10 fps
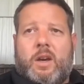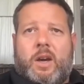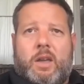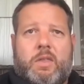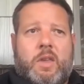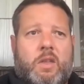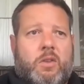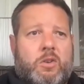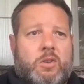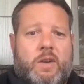I think
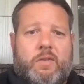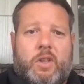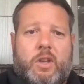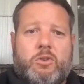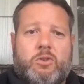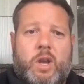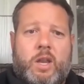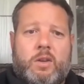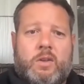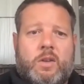there's definitely a
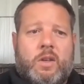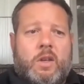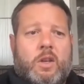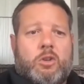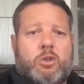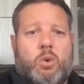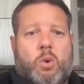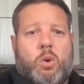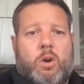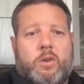trend
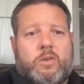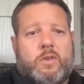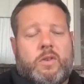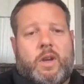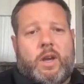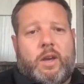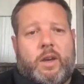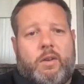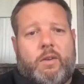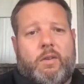towards
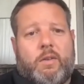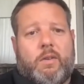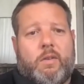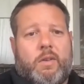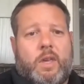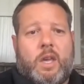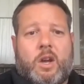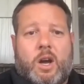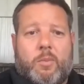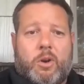
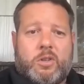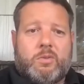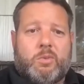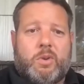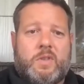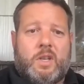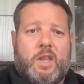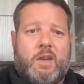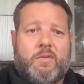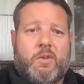e-commerce. We've seen
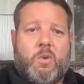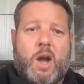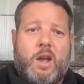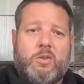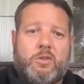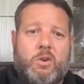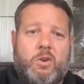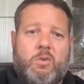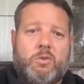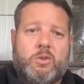that for a while.
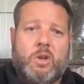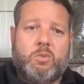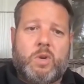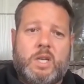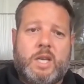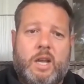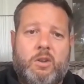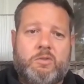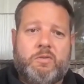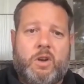So as
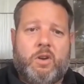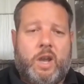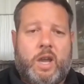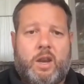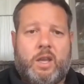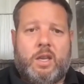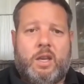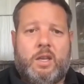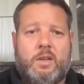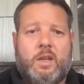retailers figuring out how to
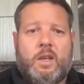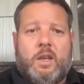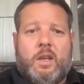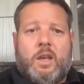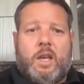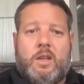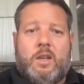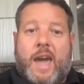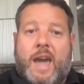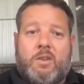get
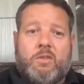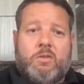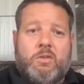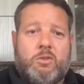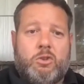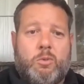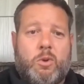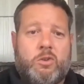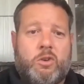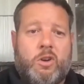into that,
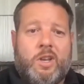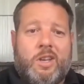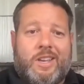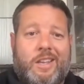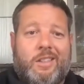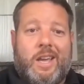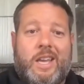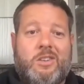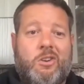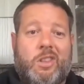consumers are getting
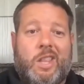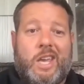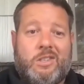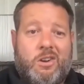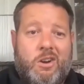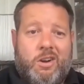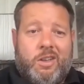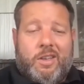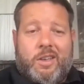lazier and lazier.